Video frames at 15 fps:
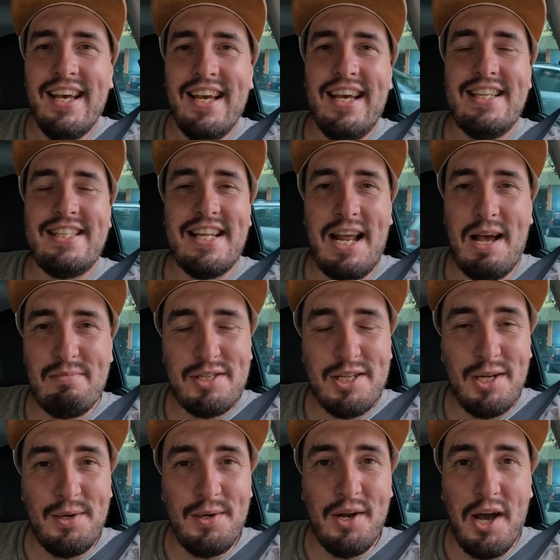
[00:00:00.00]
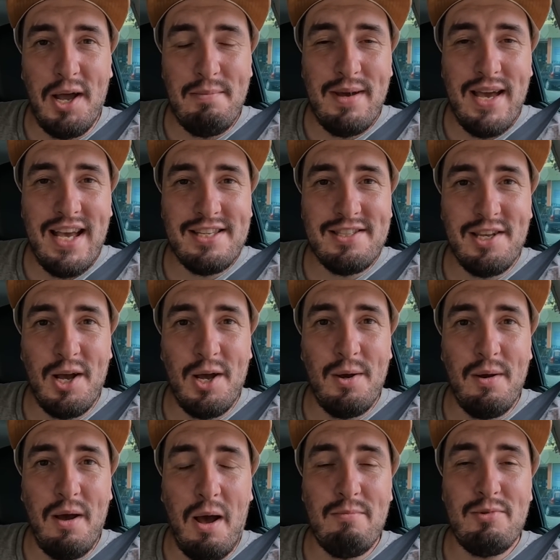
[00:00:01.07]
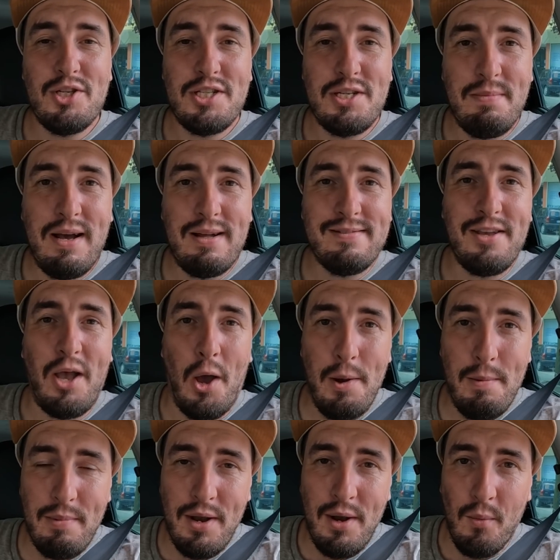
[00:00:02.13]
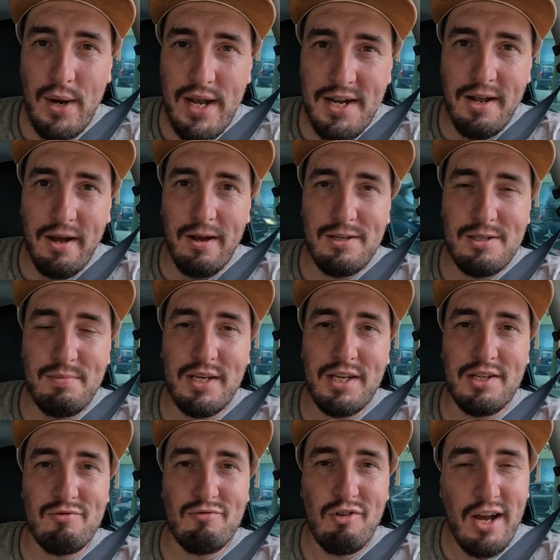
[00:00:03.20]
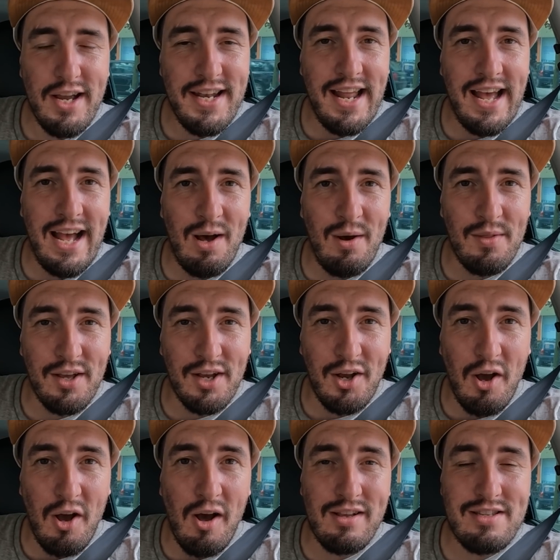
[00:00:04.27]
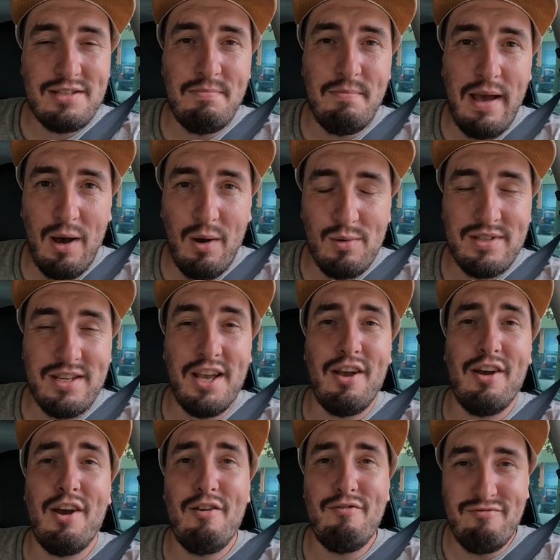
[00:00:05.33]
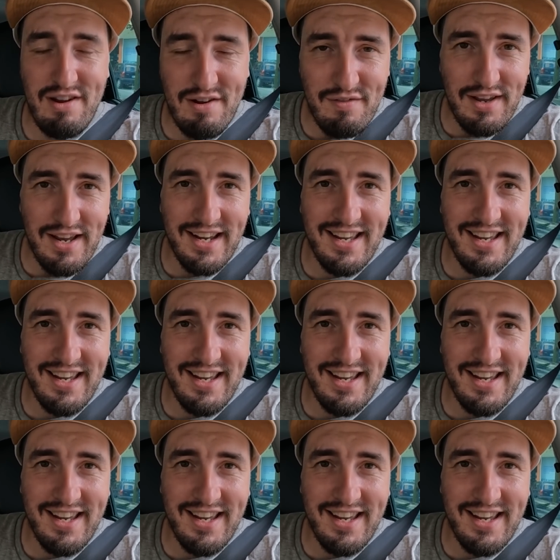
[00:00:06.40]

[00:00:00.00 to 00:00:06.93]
it's an absolute nightmare, so I'm just about to open the windows because right now the car smells horrific.